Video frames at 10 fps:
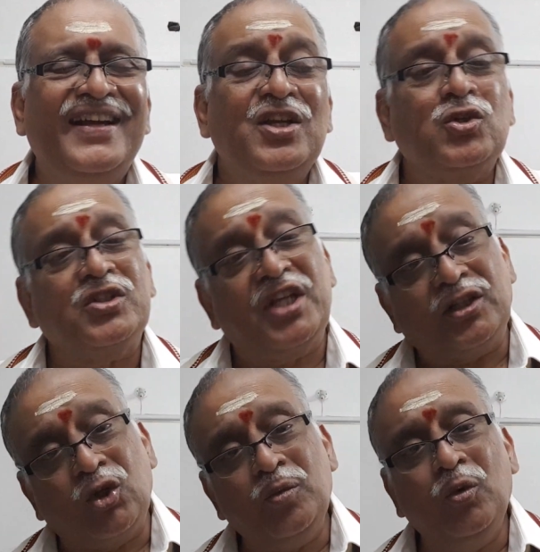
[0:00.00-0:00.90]
So
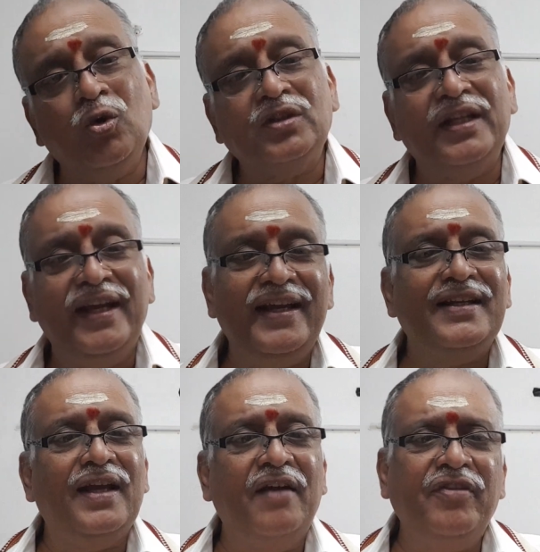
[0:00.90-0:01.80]

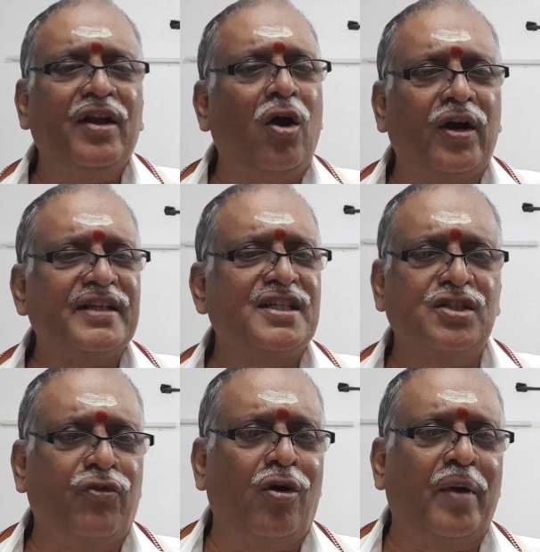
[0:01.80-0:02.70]
Chaturmurtihi, every god has
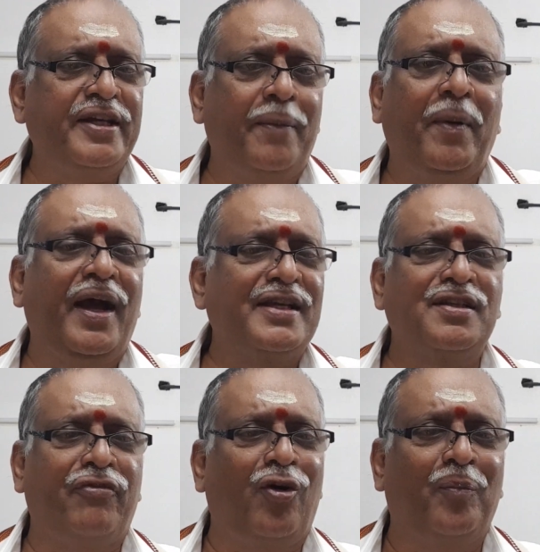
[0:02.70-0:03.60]
his form. Ayyappa has
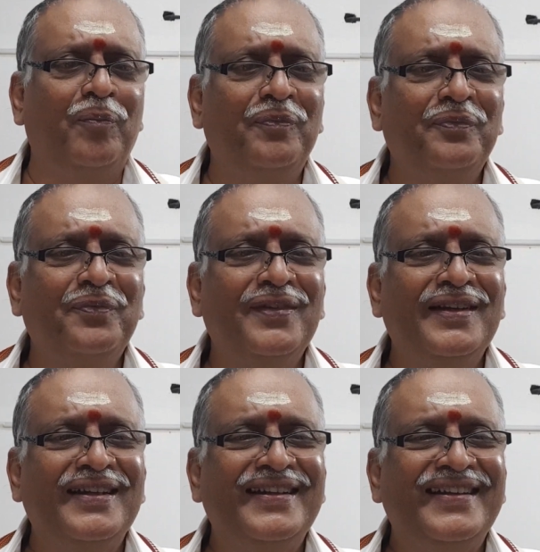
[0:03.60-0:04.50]
a form.
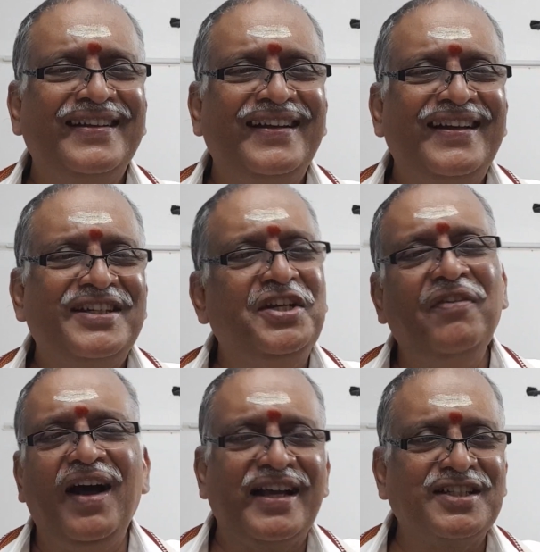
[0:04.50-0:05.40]

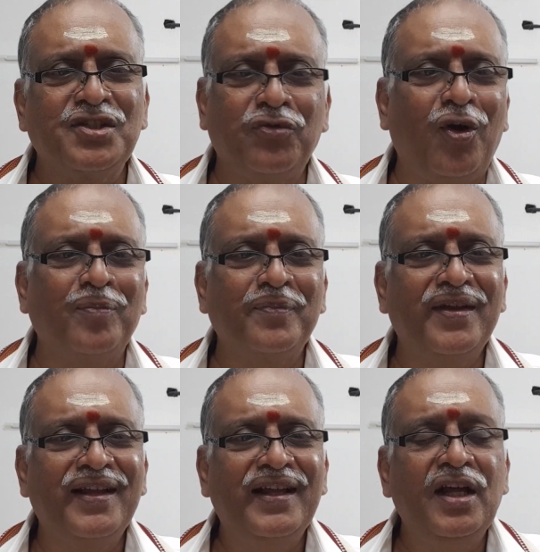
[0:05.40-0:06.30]
Shiva has his form.
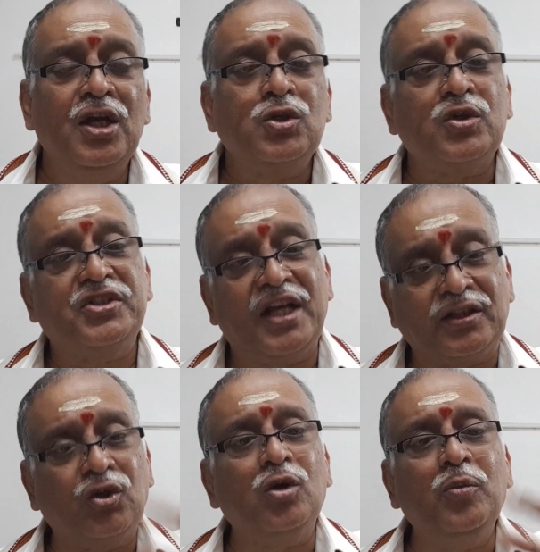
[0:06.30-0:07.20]
So
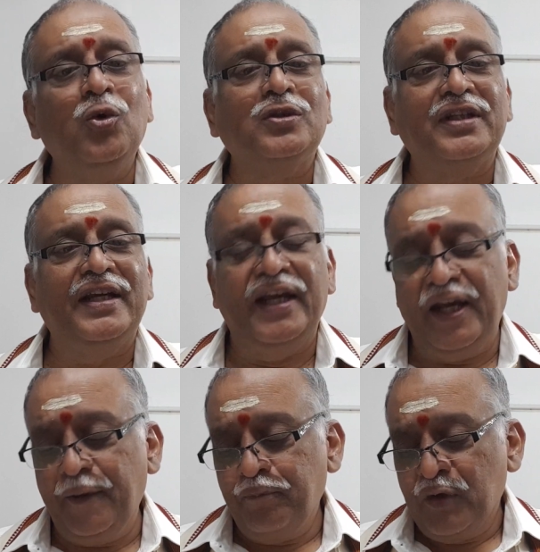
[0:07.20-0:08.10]

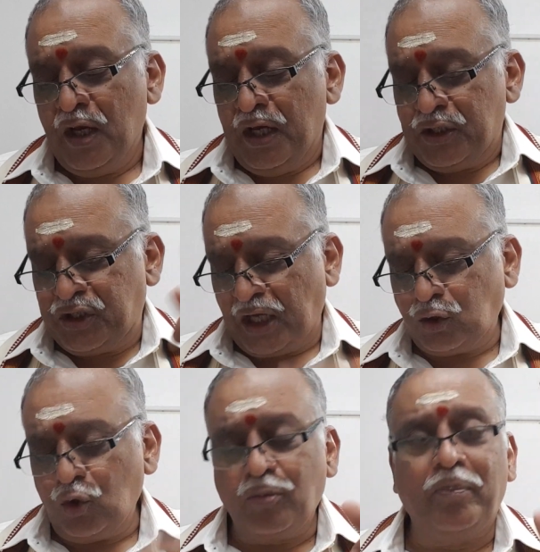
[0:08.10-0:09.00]
Chaturmurtihi,
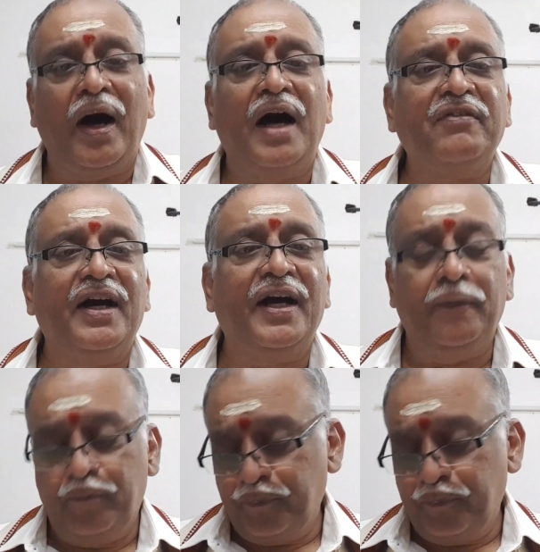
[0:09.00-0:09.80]
Chaturbhavaha.